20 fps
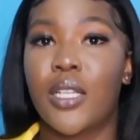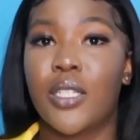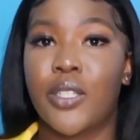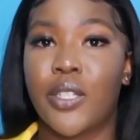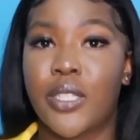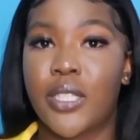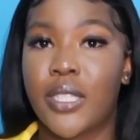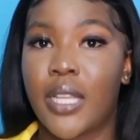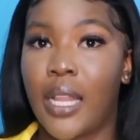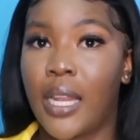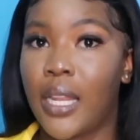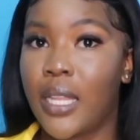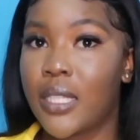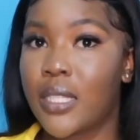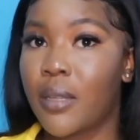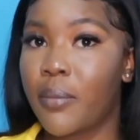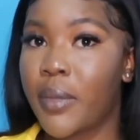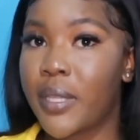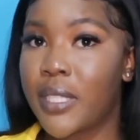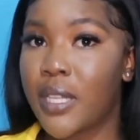just a
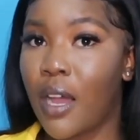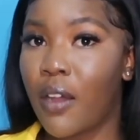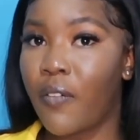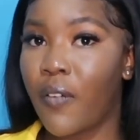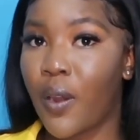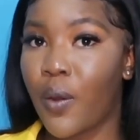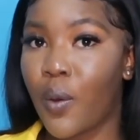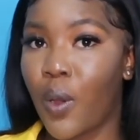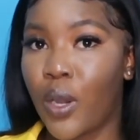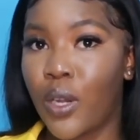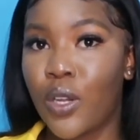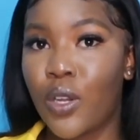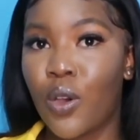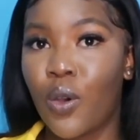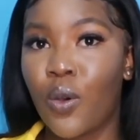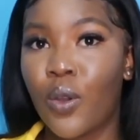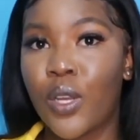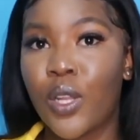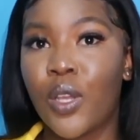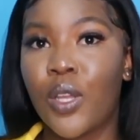little bit of a rundown.